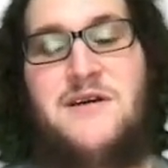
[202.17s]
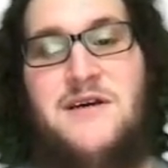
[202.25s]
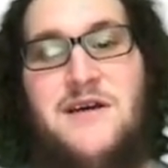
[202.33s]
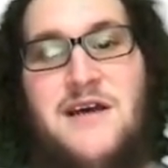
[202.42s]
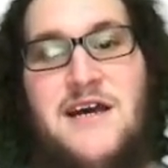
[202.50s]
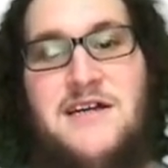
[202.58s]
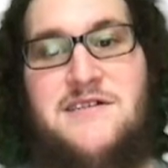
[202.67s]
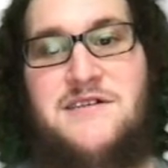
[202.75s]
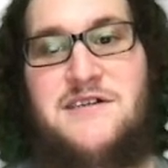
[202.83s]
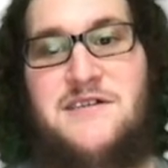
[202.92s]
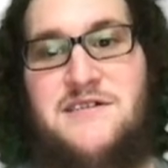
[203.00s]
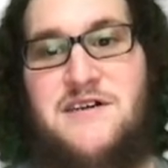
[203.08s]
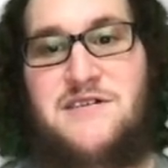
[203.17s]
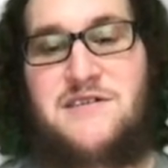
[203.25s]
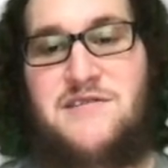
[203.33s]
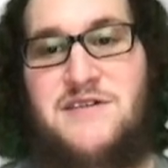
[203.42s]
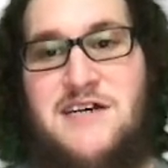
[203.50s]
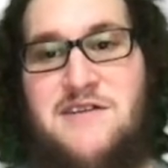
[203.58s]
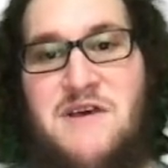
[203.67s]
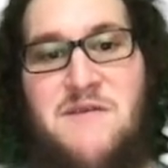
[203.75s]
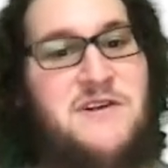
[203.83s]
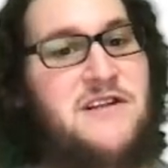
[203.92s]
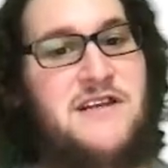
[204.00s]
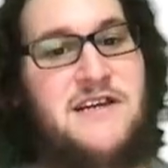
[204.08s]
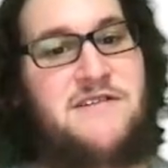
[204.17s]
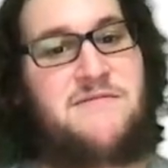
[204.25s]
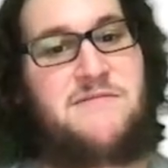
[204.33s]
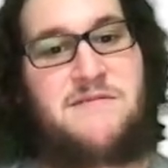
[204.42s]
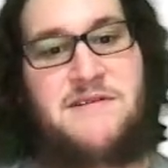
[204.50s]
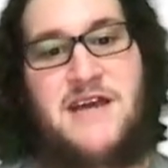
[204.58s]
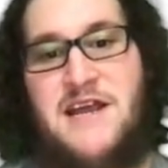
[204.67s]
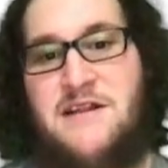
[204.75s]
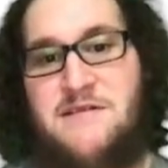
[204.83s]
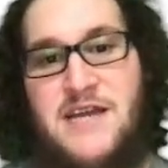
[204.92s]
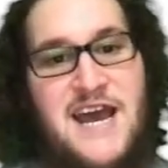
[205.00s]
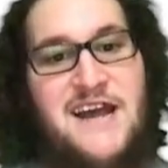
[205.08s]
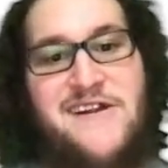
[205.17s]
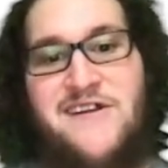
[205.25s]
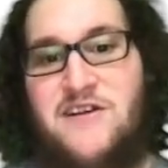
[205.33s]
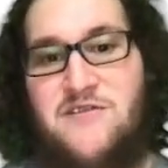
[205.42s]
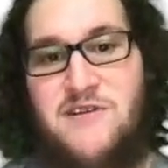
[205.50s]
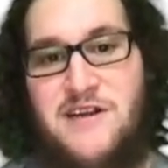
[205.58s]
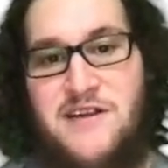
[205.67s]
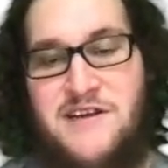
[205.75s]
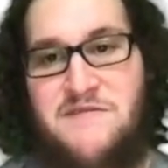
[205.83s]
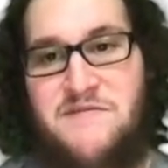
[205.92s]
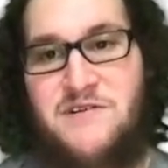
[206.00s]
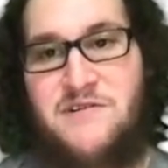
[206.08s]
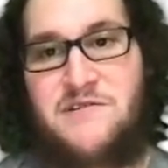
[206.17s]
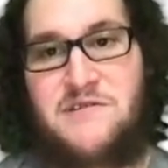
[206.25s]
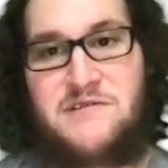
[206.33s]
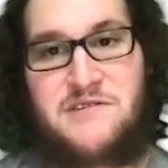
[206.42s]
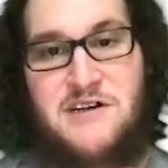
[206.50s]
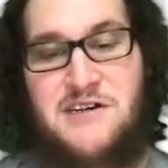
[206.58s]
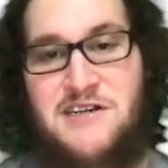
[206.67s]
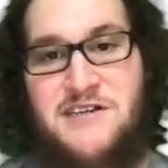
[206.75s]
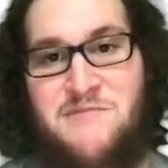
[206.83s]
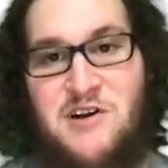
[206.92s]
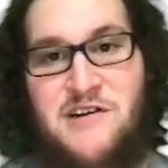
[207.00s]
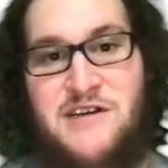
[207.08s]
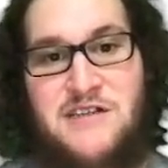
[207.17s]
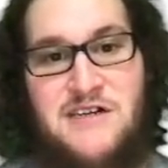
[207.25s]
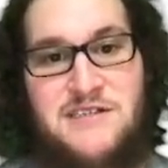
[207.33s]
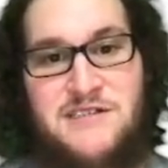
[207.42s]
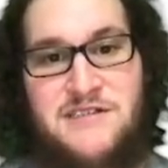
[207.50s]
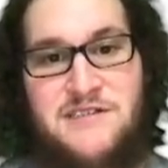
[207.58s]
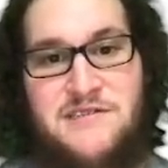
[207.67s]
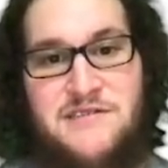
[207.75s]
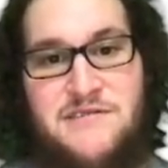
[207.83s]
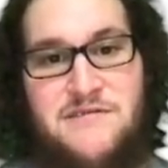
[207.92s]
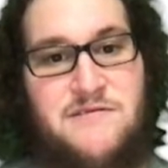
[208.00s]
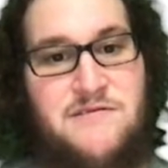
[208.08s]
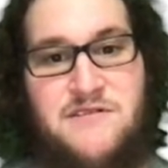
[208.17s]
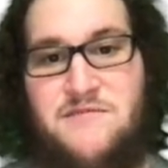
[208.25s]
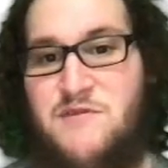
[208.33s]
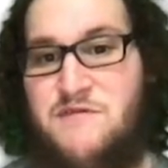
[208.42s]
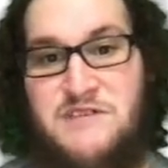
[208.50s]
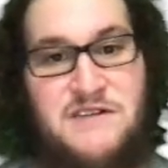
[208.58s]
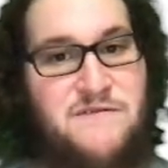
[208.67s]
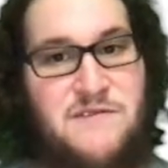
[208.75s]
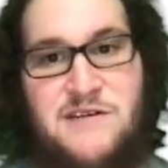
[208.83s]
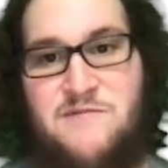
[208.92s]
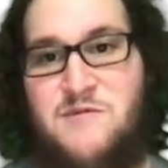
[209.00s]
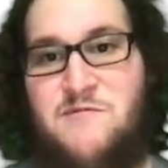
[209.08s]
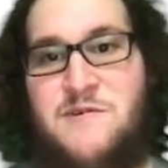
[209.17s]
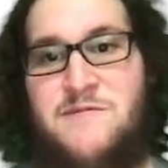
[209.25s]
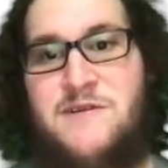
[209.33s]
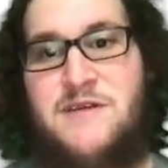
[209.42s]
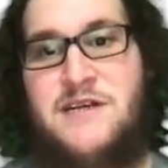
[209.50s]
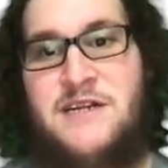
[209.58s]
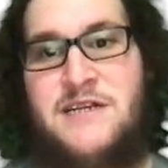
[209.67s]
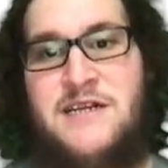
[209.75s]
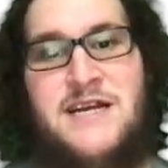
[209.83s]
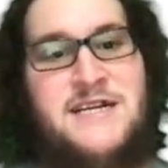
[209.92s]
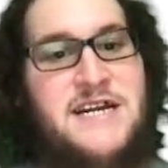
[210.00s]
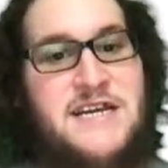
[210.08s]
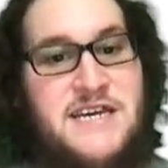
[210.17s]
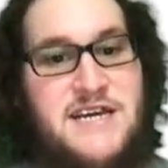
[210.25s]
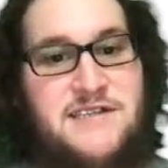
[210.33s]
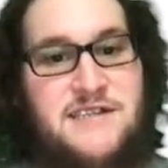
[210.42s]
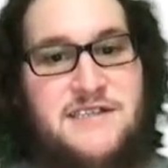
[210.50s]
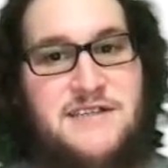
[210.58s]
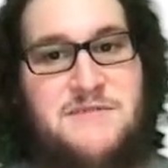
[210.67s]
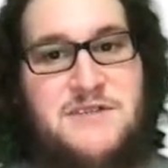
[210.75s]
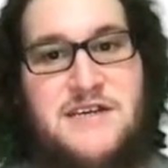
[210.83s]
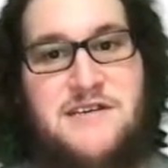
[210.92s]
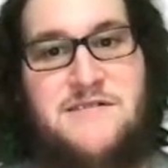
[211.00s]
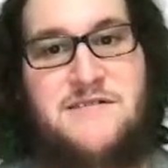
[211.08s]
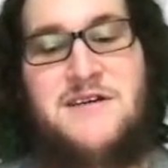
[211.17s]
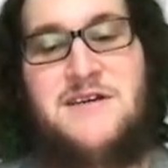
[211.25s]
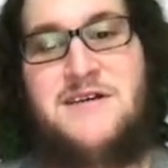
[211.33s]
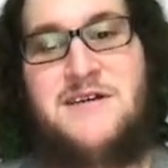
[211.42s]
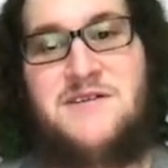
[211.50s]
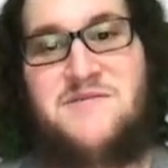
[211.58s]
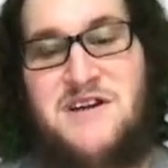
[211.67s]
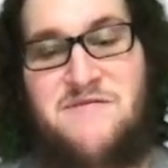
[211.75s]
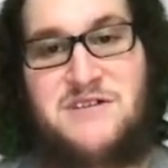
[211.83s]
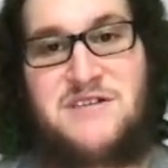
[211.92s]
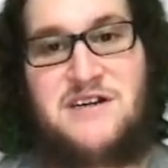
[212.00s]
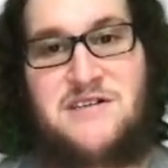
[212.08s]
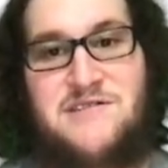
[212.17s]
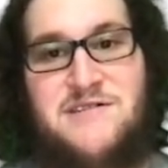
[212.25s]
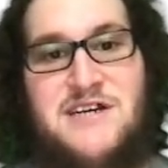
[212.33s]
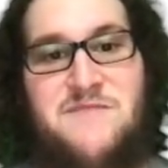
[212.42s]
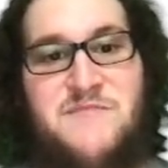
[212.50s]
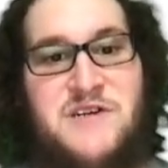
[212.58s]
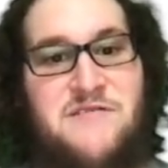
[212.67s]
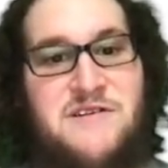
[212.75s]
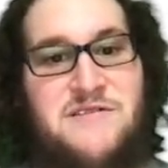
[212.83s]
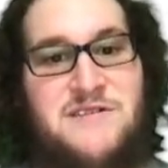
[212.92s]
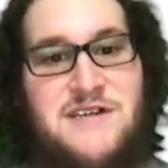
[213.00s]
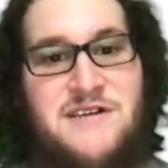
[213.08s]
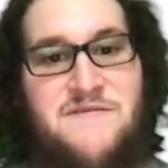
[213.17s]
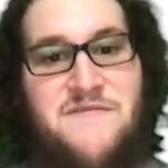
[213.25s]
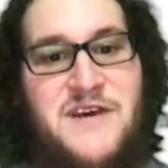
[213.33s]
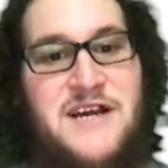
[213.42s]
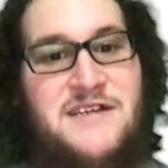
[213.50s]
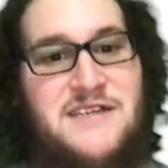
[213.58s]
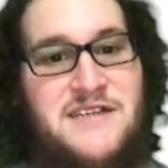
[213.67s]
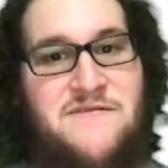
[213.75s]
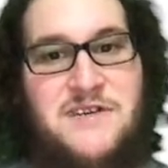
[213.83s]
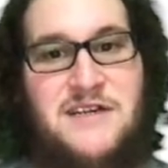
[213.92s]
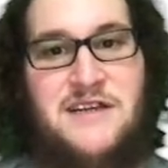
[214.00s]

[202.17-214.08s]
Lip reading: as stocks go down, maybe to like gain cash and liquidity due to their stock and market losses, or to move stuff around. But in any case, it seems like whenever stocks go down, Bitcoin goes down. And in fact, even at